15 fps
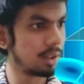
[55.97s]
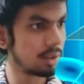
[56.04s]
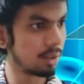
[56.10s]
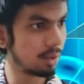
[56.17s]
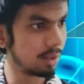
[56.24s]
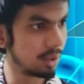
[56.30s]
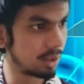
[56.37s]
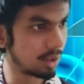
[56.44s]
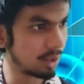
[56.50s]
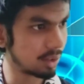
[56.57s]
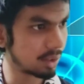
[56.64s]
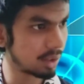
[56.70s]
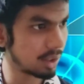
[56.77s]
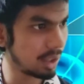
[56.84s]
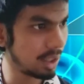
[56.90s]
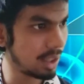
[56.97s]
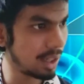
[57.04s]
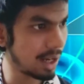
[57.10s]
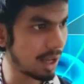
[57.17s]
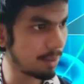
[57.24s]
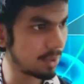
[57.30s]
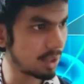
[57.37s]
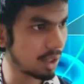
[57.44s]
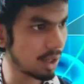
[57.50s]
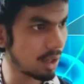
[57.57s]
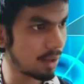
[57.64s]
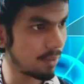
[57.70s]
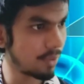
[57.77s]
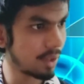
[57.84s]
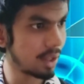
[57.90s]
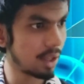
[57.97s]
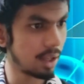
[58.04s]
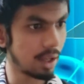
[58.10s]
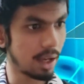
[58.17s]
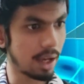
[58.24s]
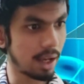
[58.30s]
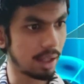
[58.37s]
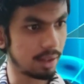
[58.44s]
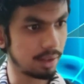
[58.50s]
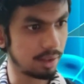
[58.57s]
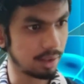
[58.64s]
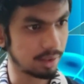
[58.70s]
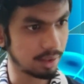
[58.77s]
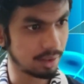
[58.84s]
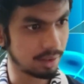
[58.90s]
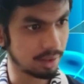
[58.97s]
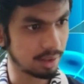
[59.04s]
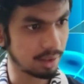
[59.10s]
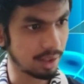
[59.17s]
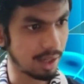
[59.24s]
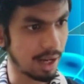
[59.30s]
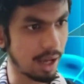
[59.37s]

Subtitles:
So this is E lambda and this is